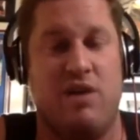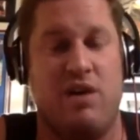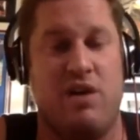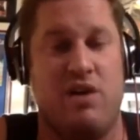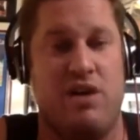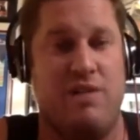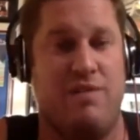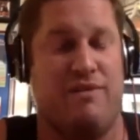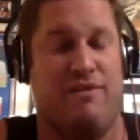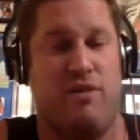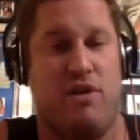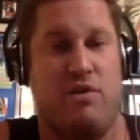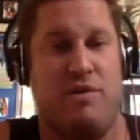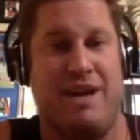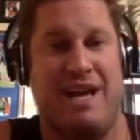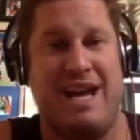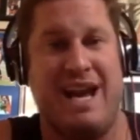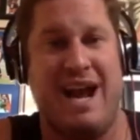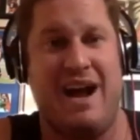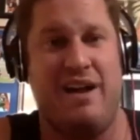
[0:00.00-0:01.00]
Cody, before
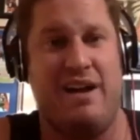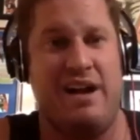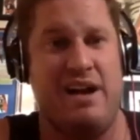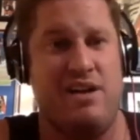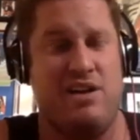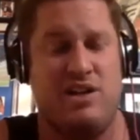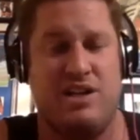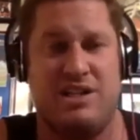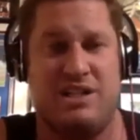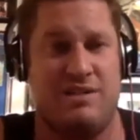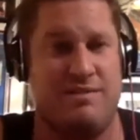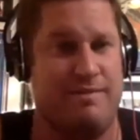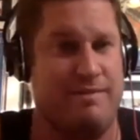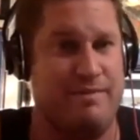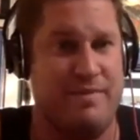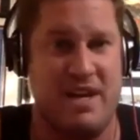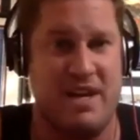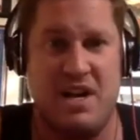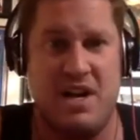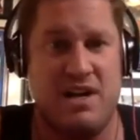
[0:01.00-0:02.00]
we get out of here, just
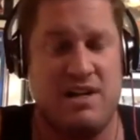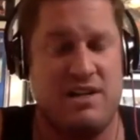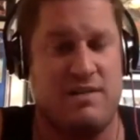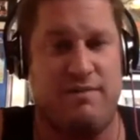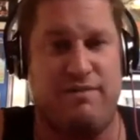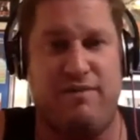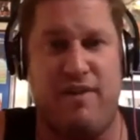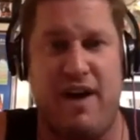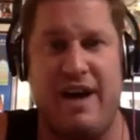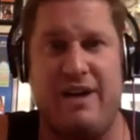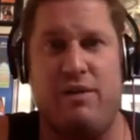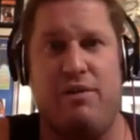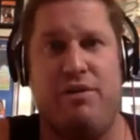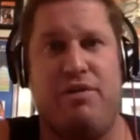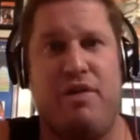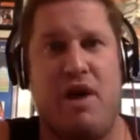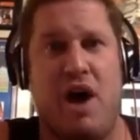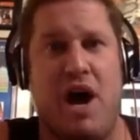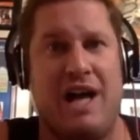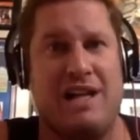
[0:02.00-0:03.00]
some some final
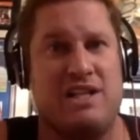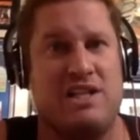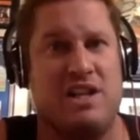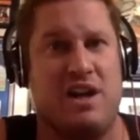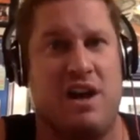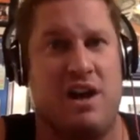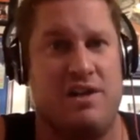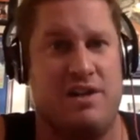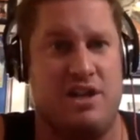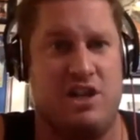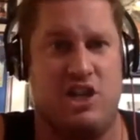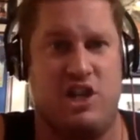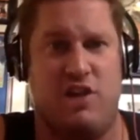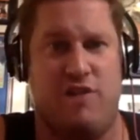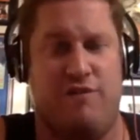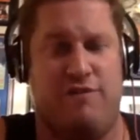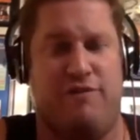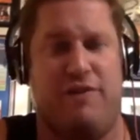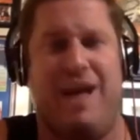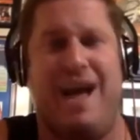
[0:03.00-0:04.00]
thoughts on the Joe
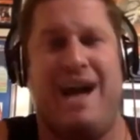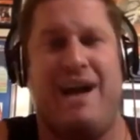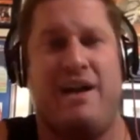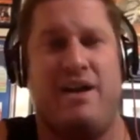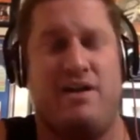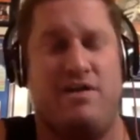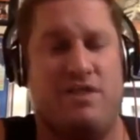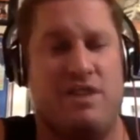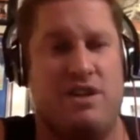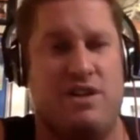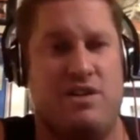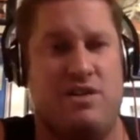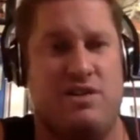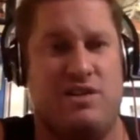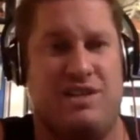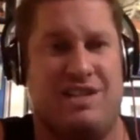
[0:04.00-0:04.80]
Flacco news.